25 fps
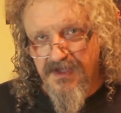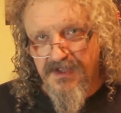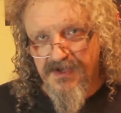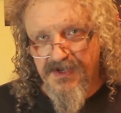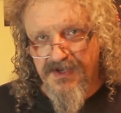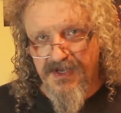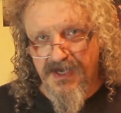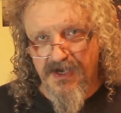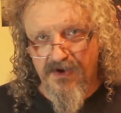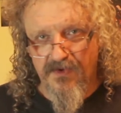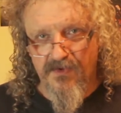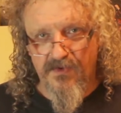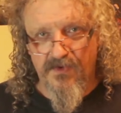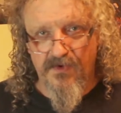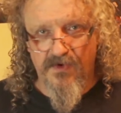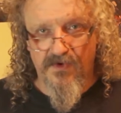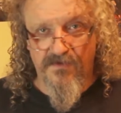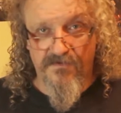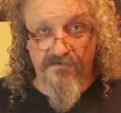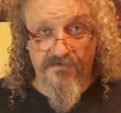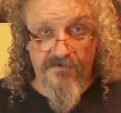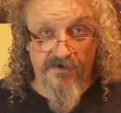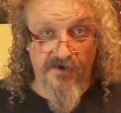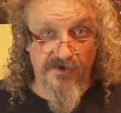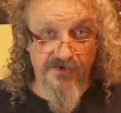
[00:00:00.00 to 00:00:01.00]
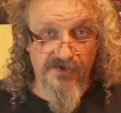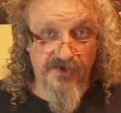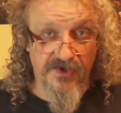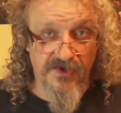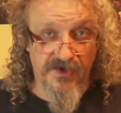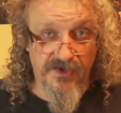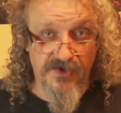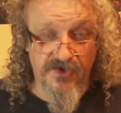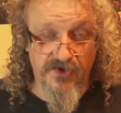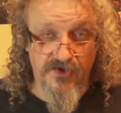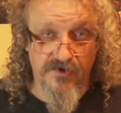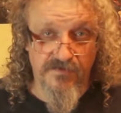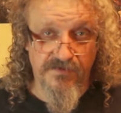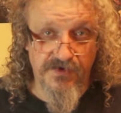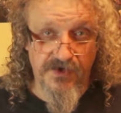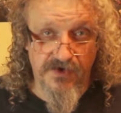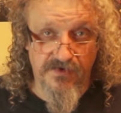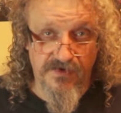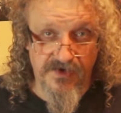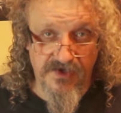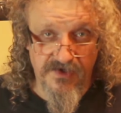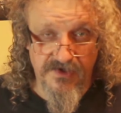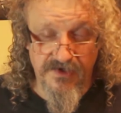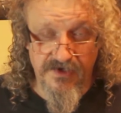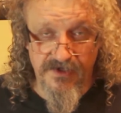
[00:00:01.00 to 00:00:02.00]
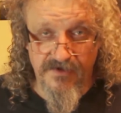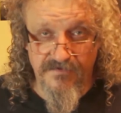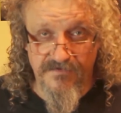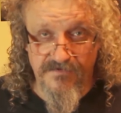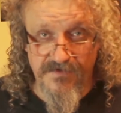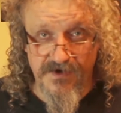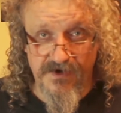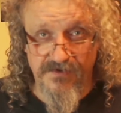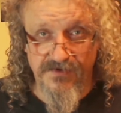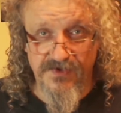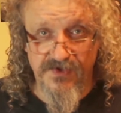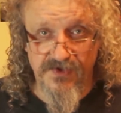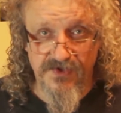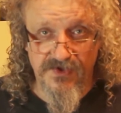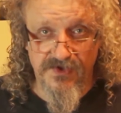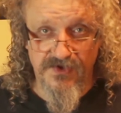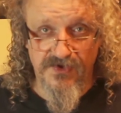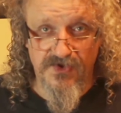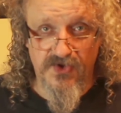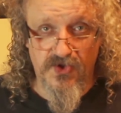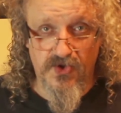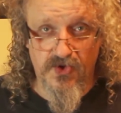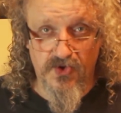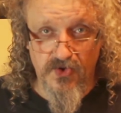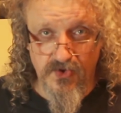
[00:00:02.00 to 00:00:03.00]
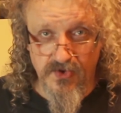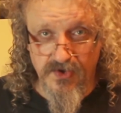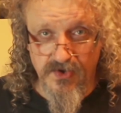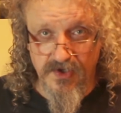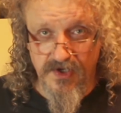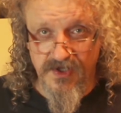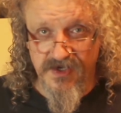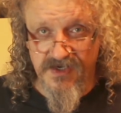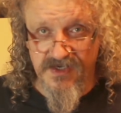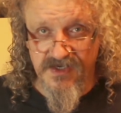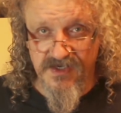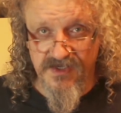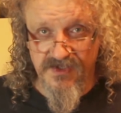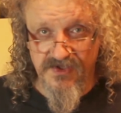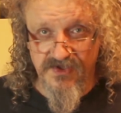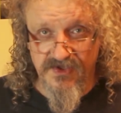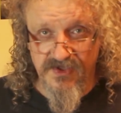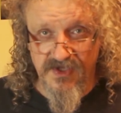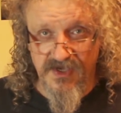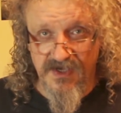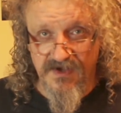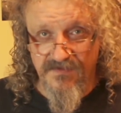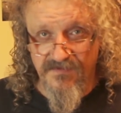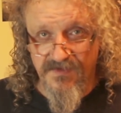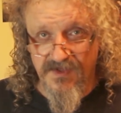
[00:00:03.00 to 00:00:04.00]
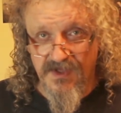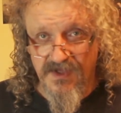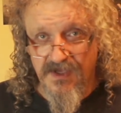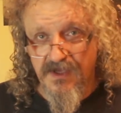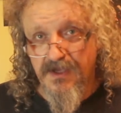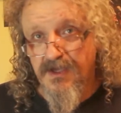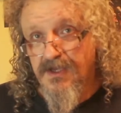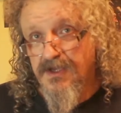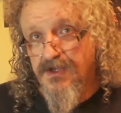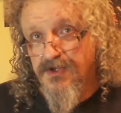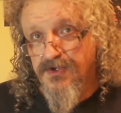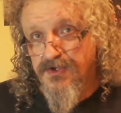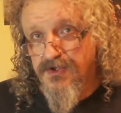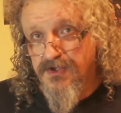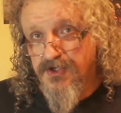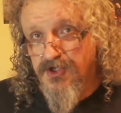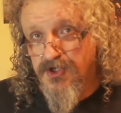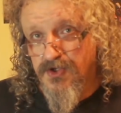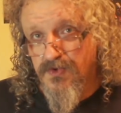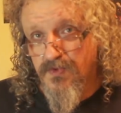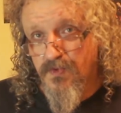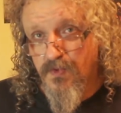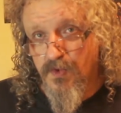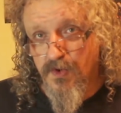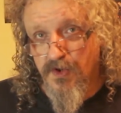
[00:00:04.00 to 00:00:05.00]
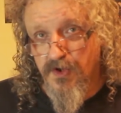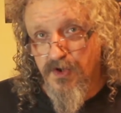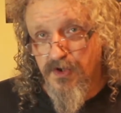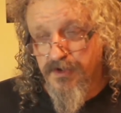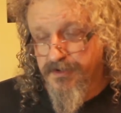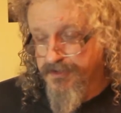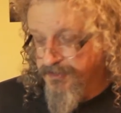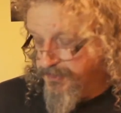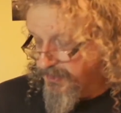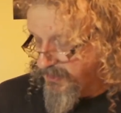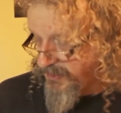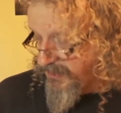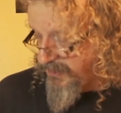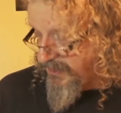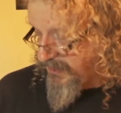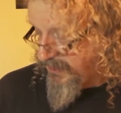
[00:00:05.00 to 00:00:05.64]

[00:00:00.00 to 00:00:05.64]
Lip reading: Now, unfortunately, some units like the Thousand Suns struggle against that. You won't.